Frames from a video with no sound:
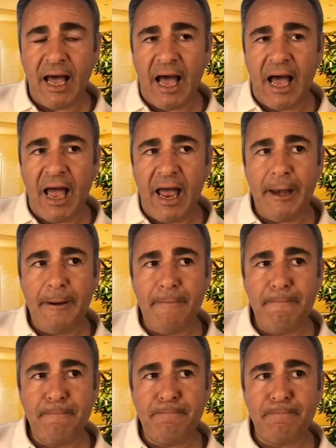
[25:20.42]

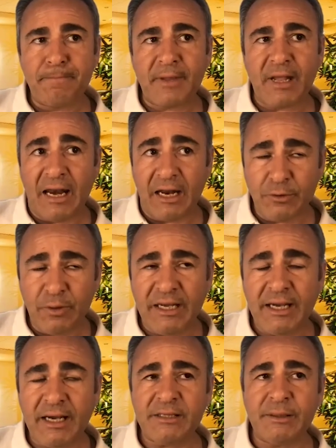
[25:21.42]
And actually,
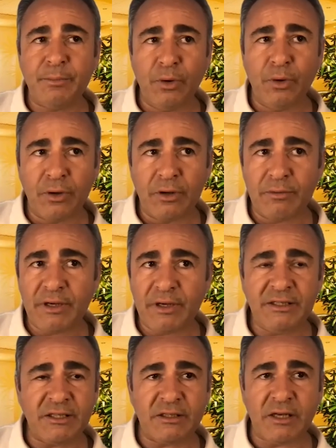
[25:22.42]
he has a book
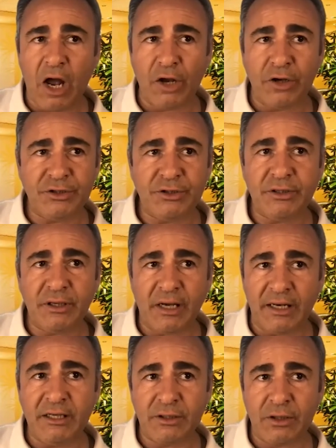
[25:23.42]
he just launched,
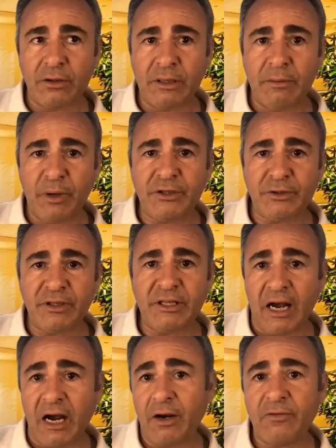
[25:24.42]
and it's Contemplation,
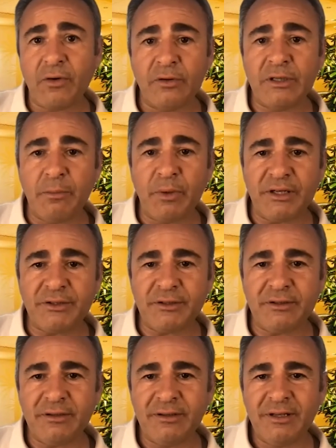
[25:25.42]
the art of
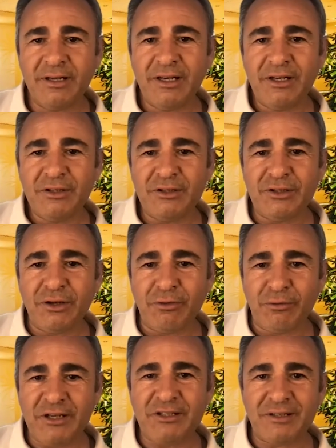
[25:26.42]
contemplation. So,
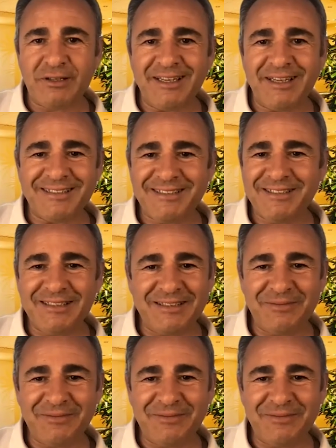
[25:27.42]
Richard, yes,